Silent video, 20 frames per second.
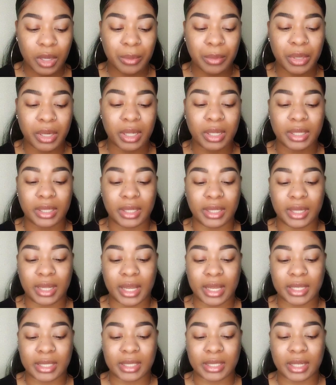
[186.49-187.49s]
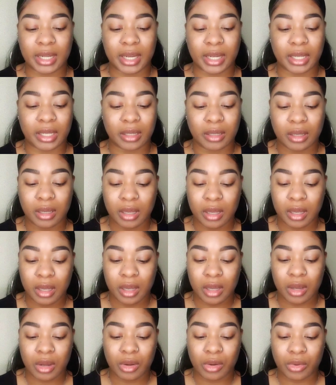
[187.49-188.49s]
But last night,
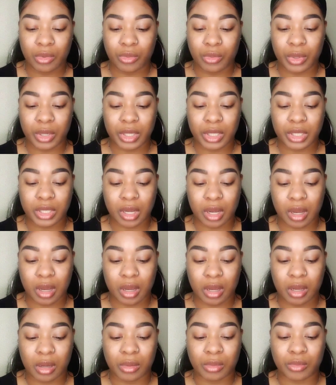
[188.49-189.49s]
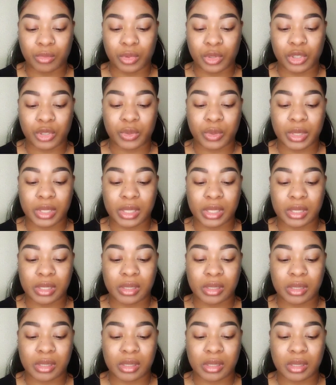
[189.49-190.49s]
which
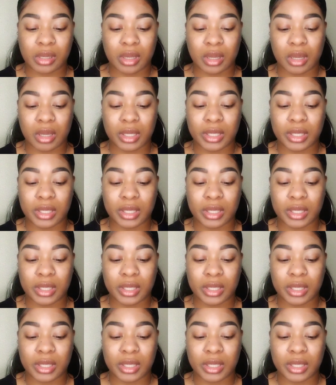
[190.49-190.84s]
was